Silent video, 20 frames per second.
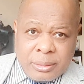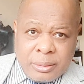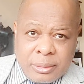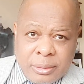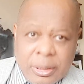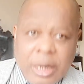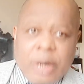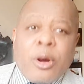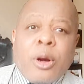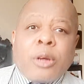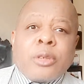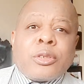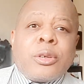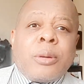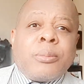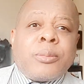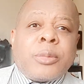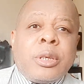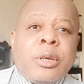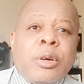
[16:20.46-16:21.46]
They call
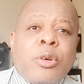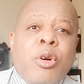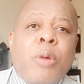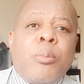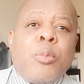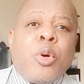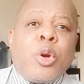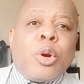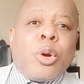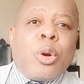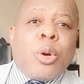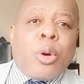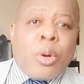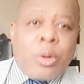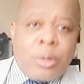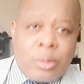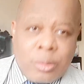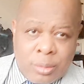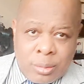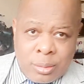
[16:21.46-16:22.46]
something common
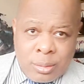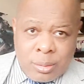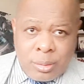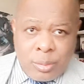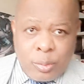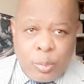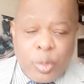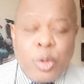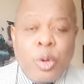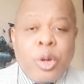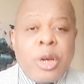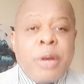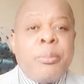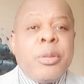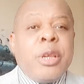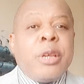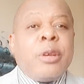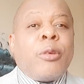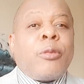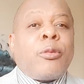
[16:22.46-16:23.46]
law. We know the
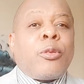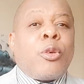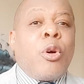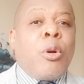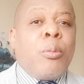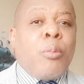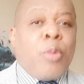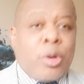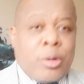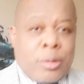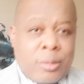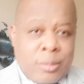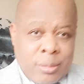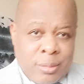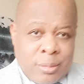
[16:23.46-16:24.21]
meaning of common.